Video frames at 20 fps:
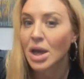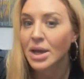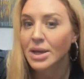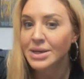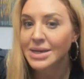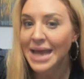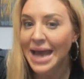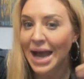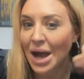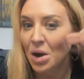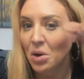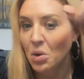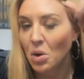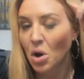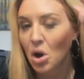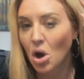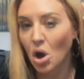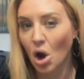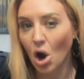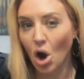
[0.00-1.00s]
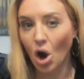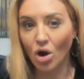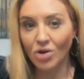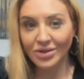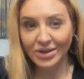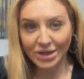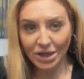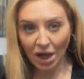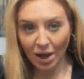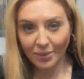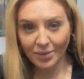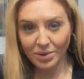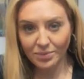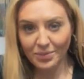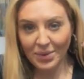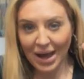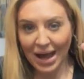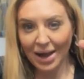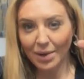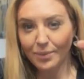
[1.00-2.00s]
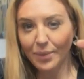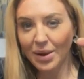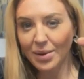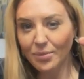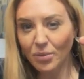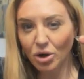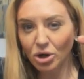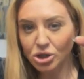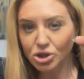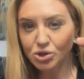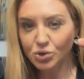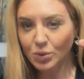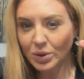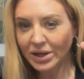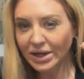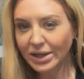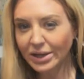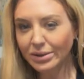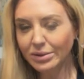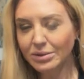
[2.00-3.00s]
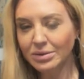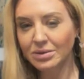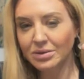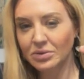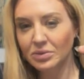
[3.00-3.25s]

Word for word: Now, are they coming back by March 20th?